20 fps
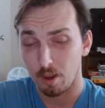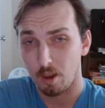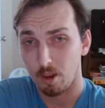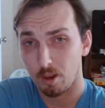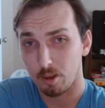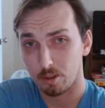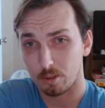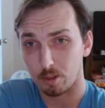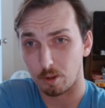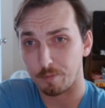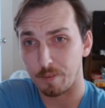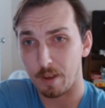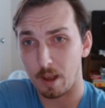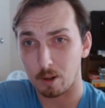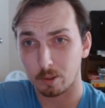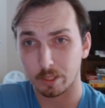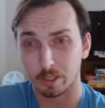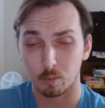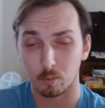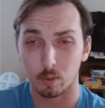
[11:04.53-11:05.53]
So
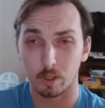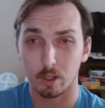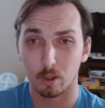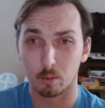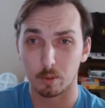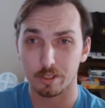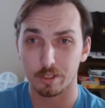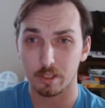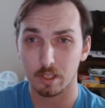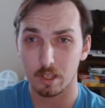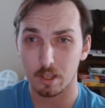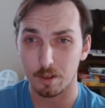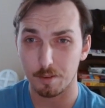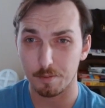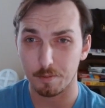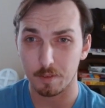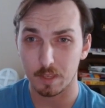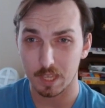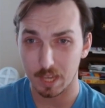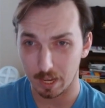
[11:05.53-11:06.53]
Falcon will
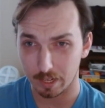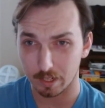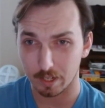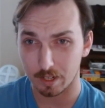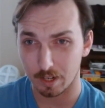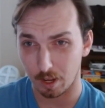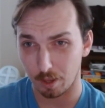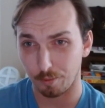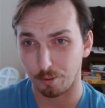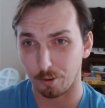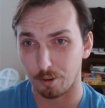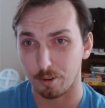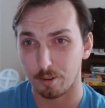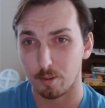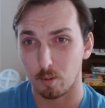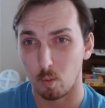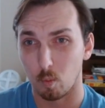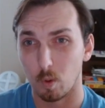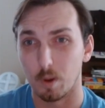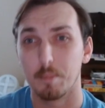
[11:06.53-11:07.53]
receive yet another
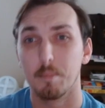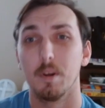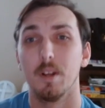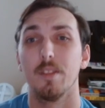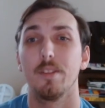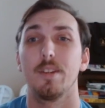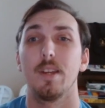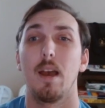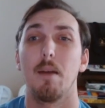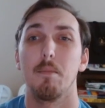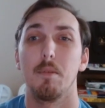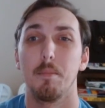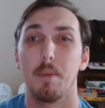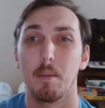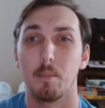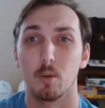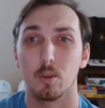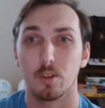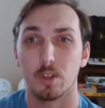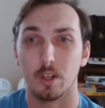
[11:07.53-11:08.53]
1-month Diamond
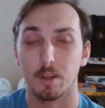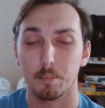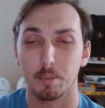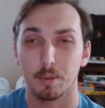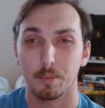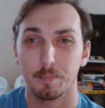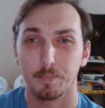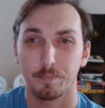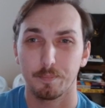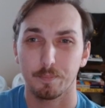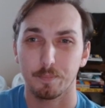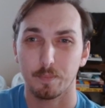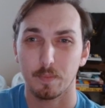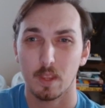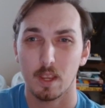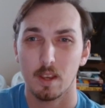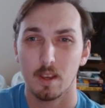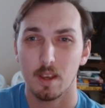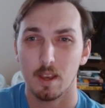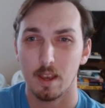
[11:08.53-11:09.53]
membership.
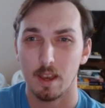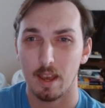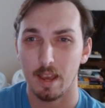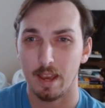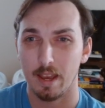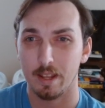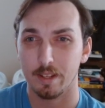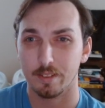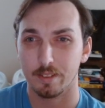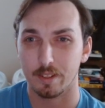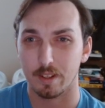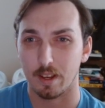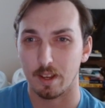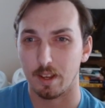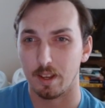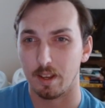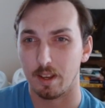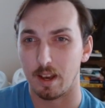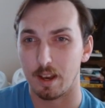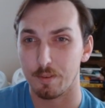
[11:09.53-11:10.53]
And
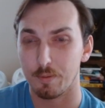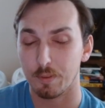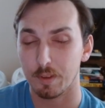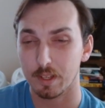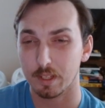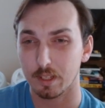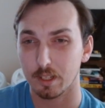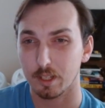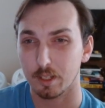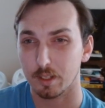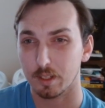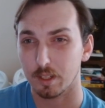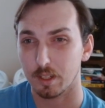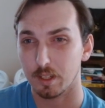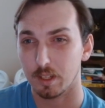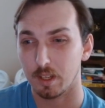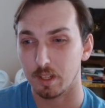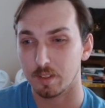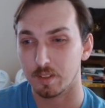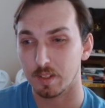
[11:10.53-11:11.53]
I think
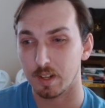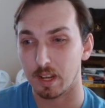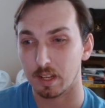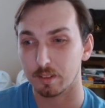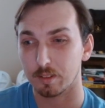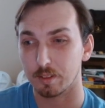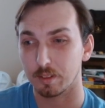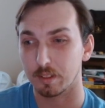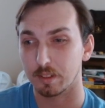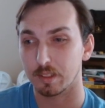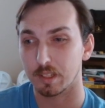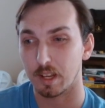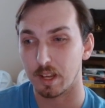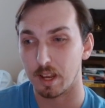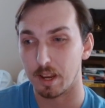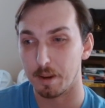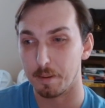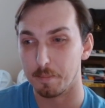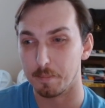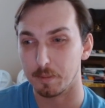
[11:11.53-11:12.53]
it's an excellent
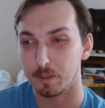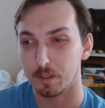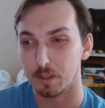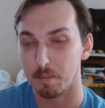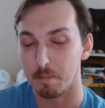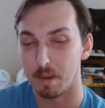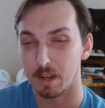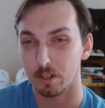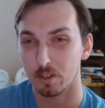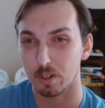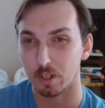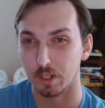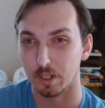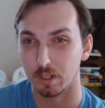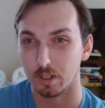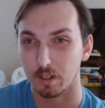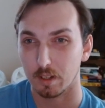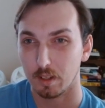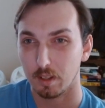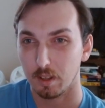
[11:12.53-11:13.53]
time to
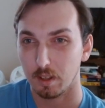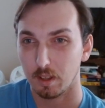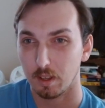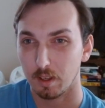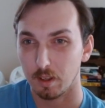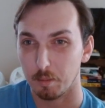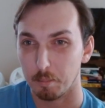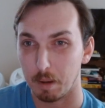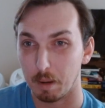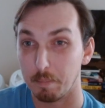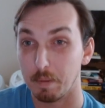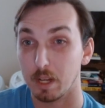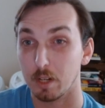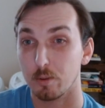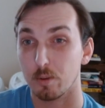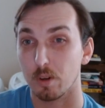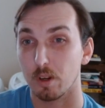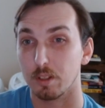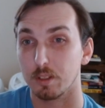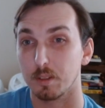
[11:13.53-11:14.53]
mention my
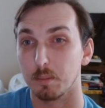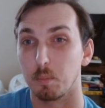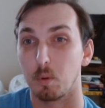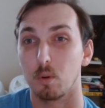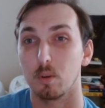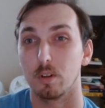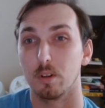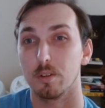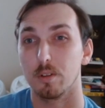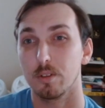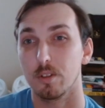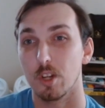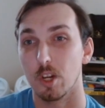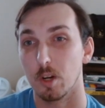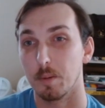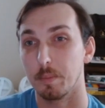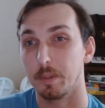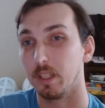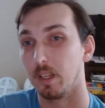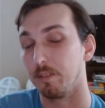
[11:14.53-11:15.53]
Patreon supporters,
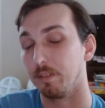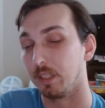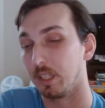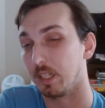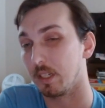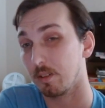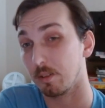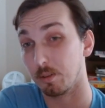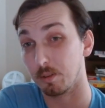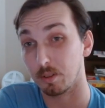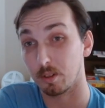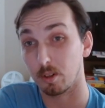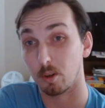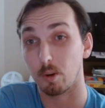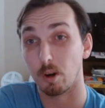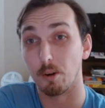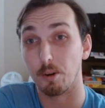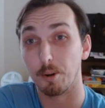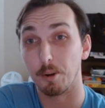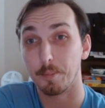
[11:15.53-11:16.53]
Jeremy Lovelace, Susan
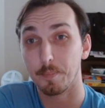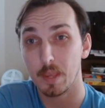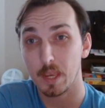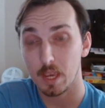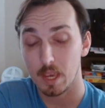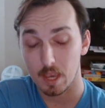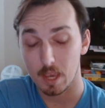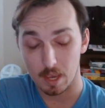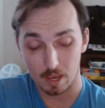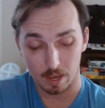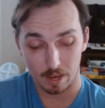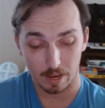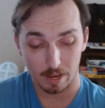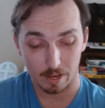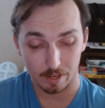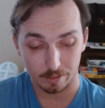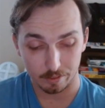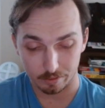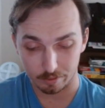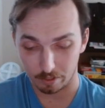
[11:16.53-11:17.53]
Guerrero,
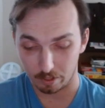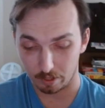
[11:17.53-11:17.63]
and